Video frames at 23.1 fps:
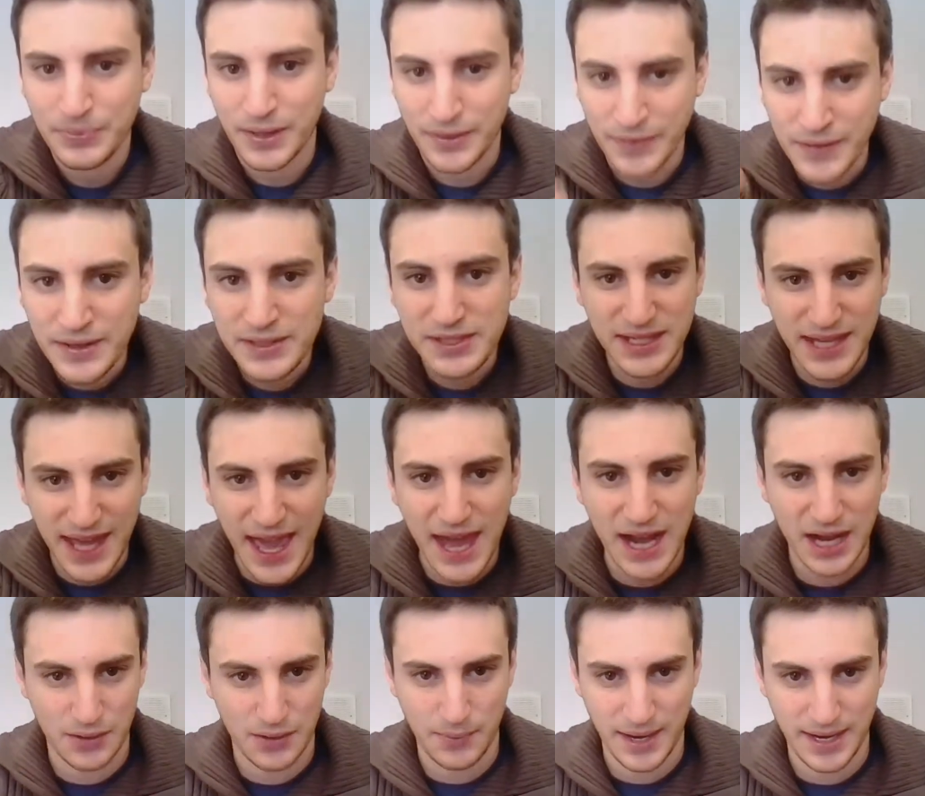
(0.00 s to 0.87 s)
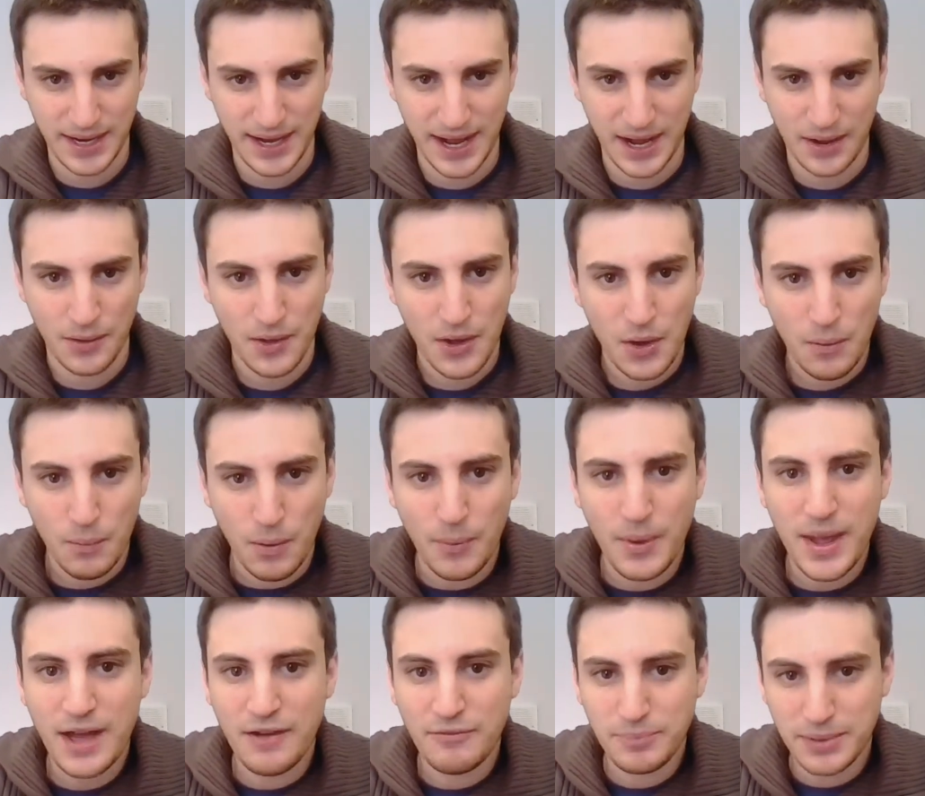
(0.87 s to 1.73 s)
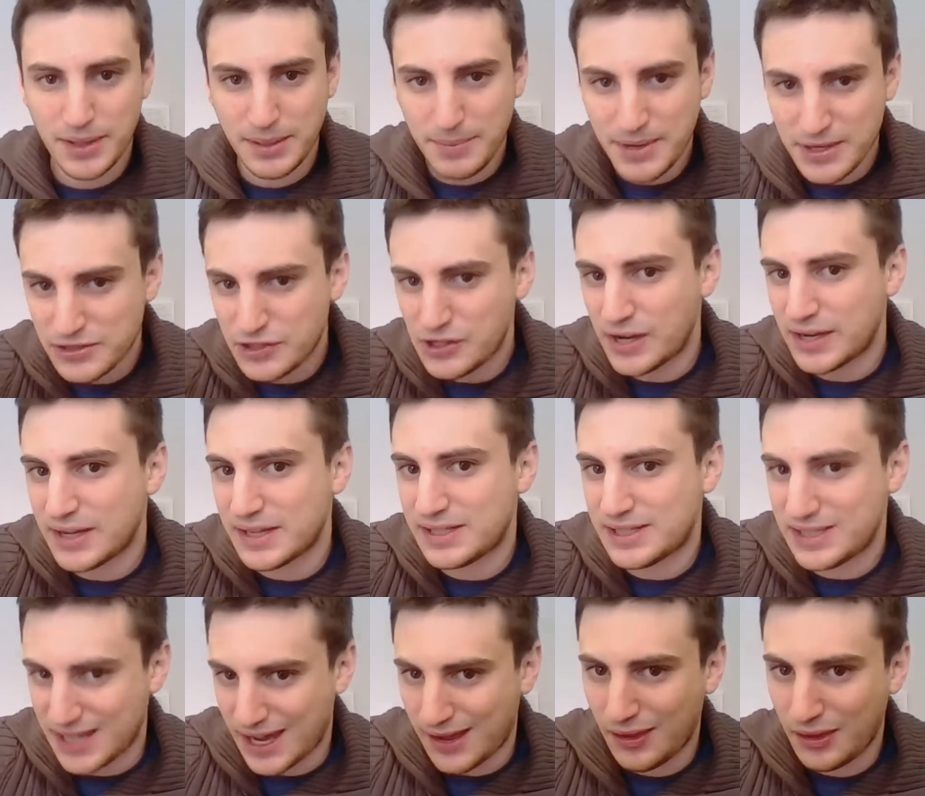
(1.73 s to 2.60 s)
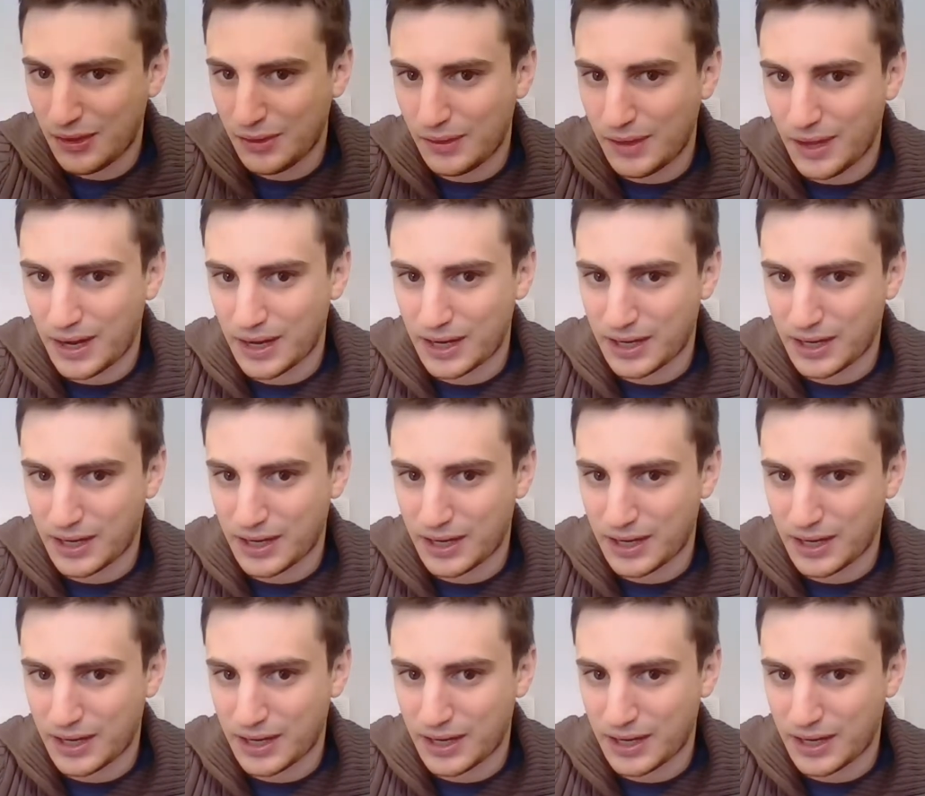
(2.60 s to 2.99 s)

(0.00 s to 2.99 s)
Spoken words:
This is Canada right now. Well, we have premiers trying to sell our